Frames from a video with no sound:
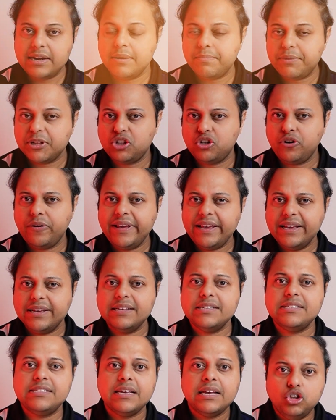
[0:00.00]
number 3
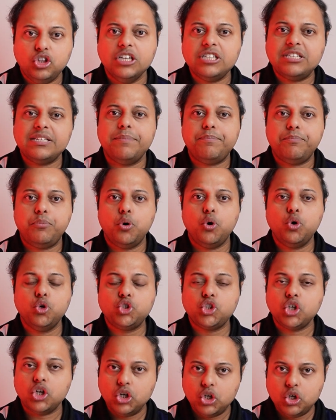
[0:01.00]
is this
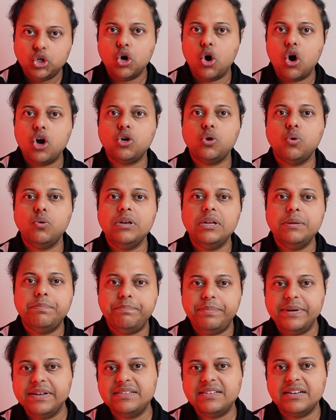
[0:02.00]
approach not only
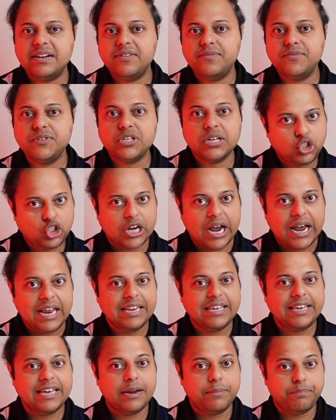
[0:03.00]
preserves
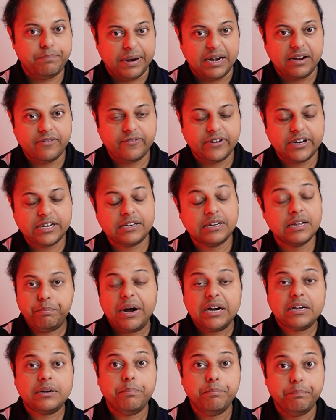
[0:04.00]
childcare benefit
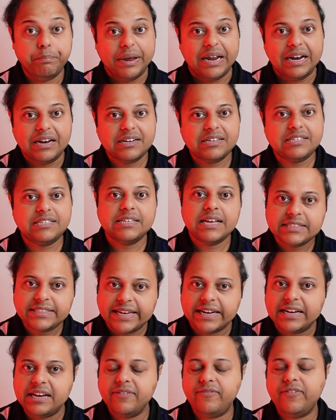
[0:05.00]
but builds
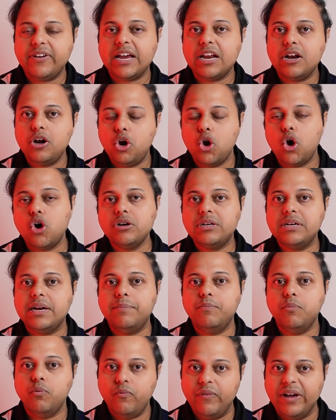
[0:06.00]
significant
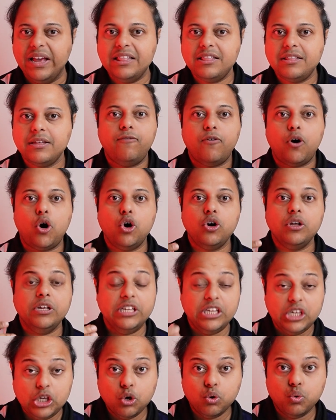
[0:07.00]
long-term wealth for
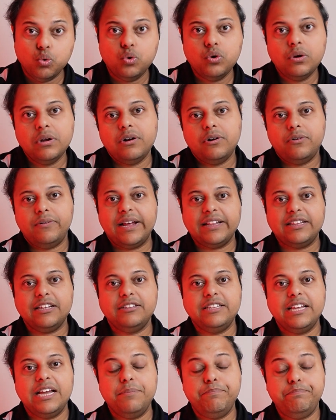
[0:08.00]
you rather
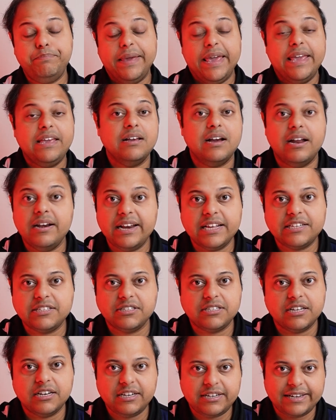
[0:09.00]
than paying
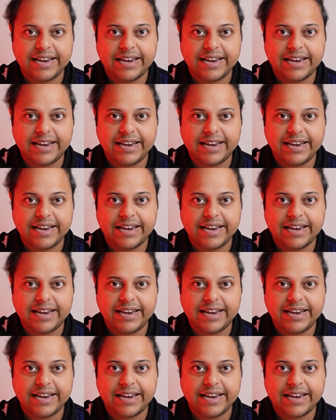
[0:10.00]
unnecessary